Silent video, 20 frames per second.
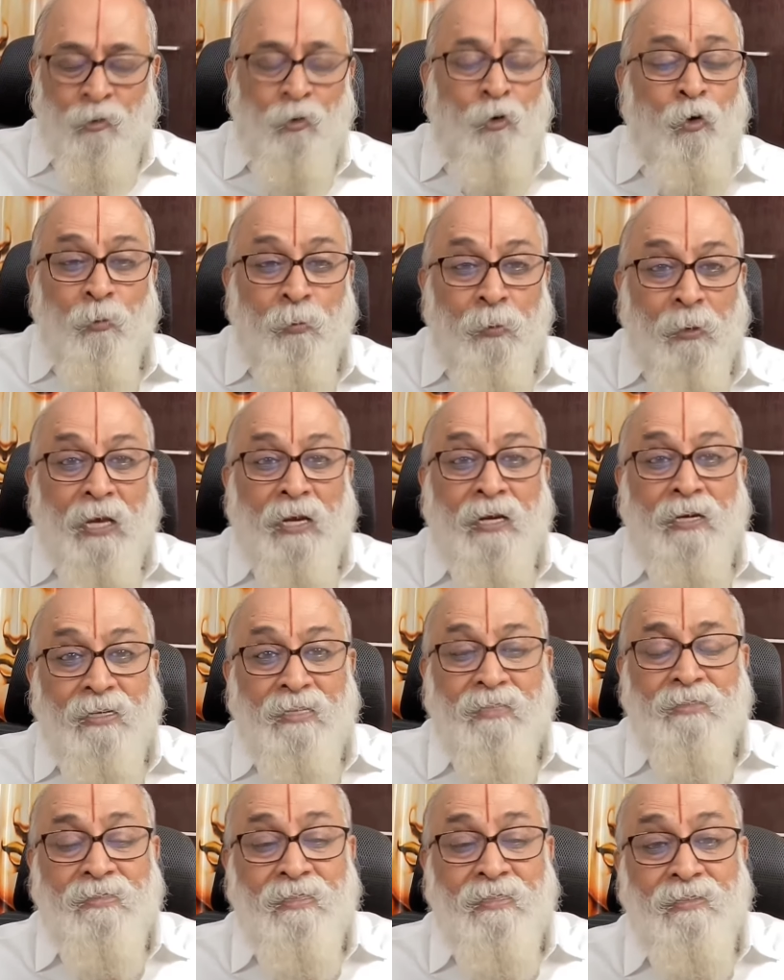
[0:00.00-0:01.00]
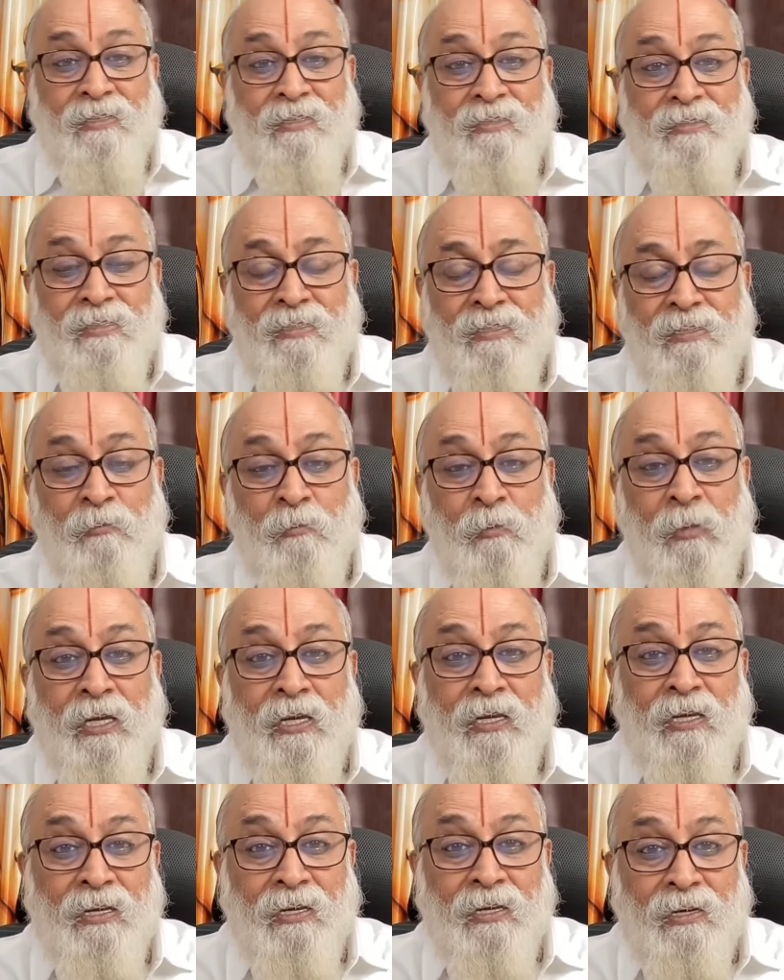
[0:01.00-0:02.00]
No parent is interested in
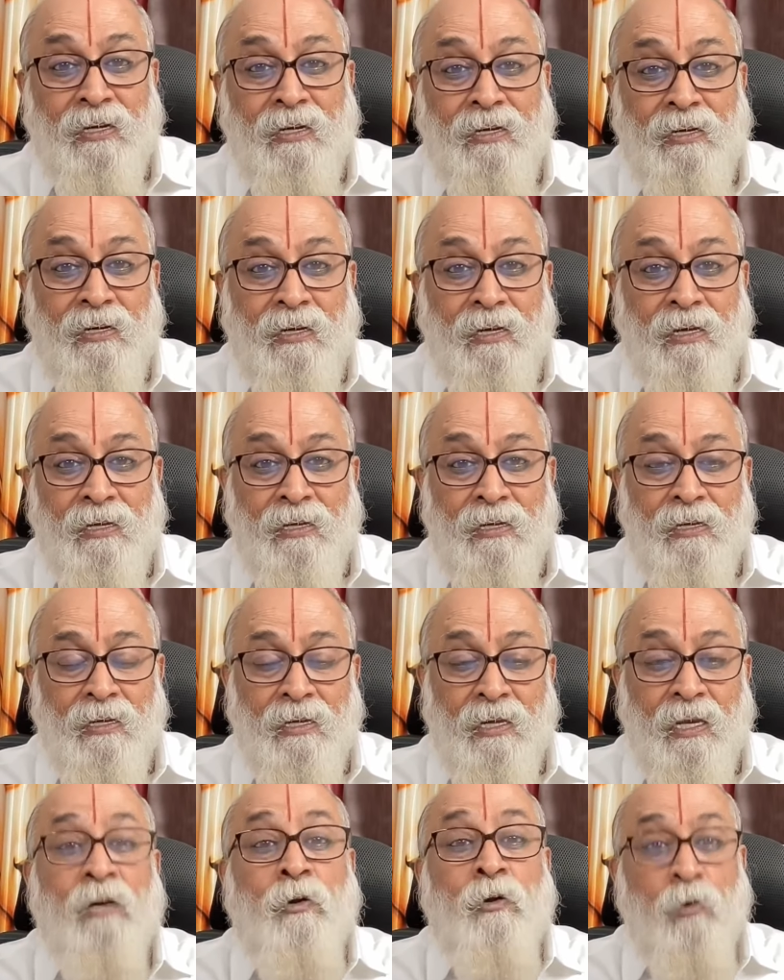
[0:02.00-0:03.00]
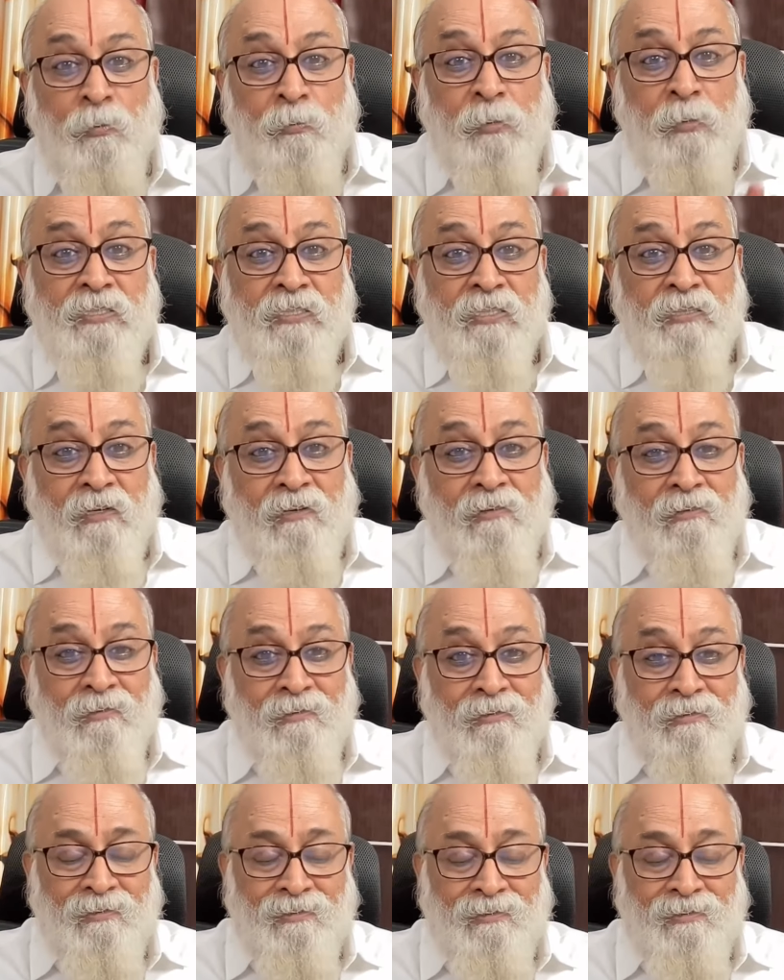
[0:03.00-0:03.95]
making a kid a good person.